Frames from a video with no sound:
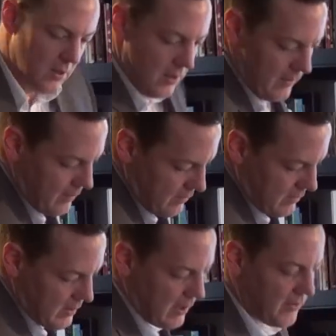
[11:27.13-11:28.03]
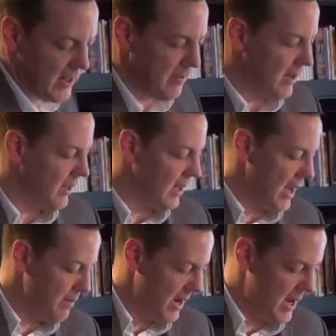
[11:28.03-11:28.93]
Oh, can't forget my little
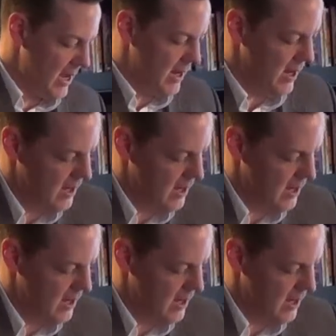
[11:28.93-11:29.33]
iPad,